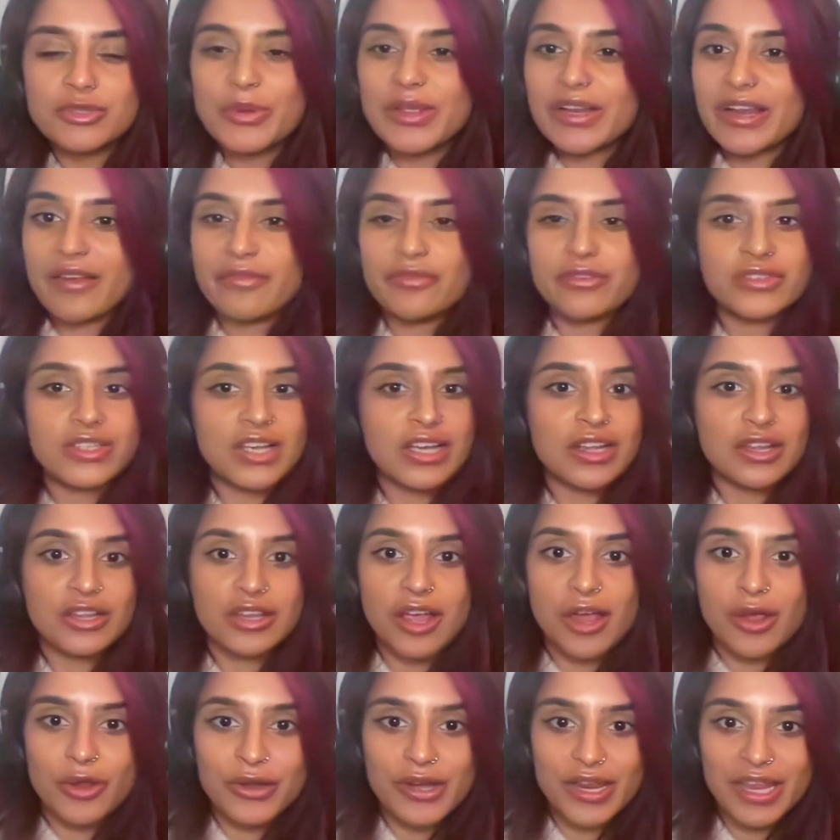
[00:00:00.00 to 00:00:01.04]
Sweet Life of Zack
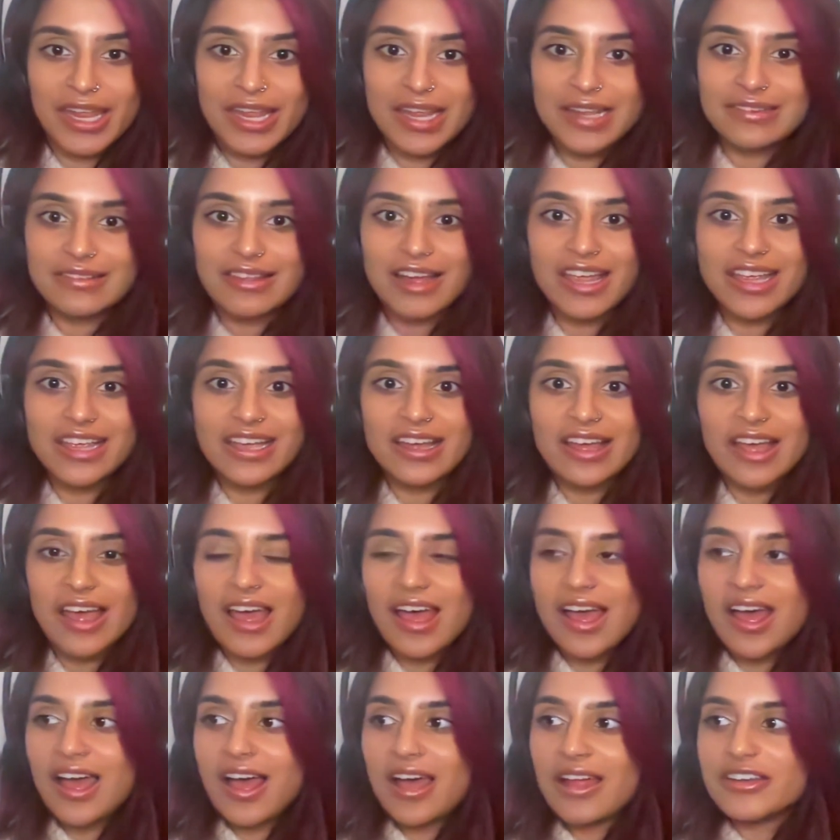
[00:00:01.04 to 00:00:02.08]
and Cody, like
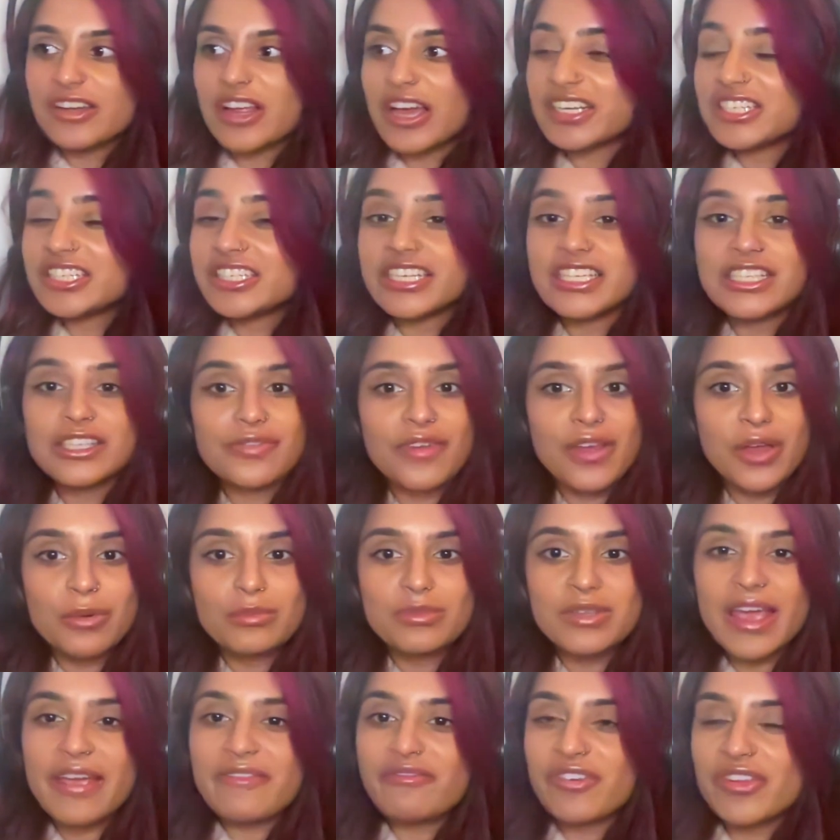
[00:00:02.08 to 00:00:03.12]
90s
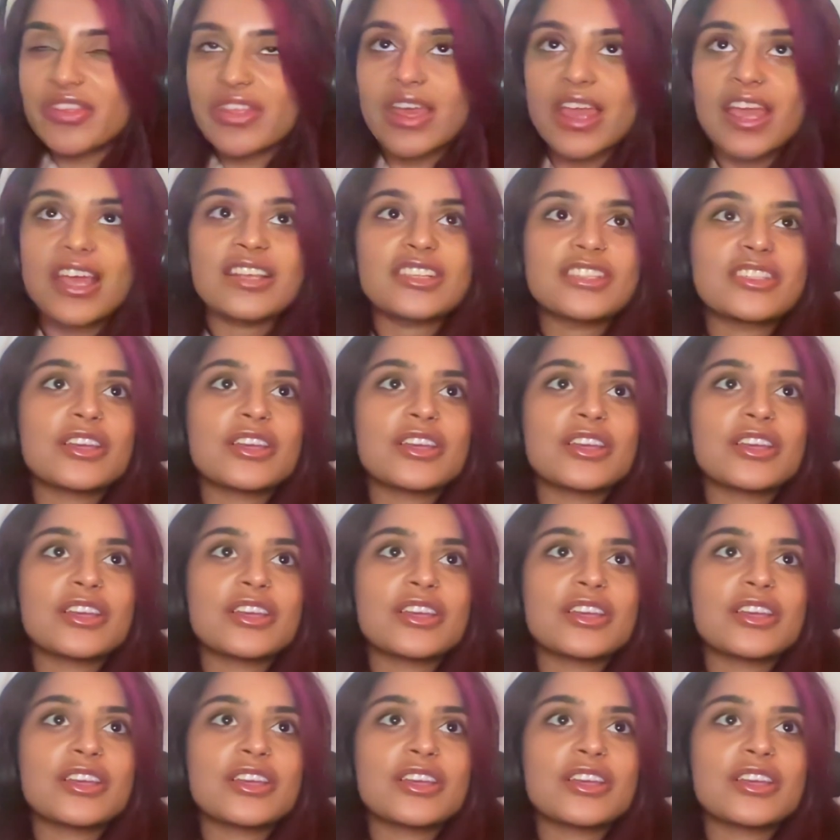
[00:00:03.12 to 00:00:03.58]
films, everything.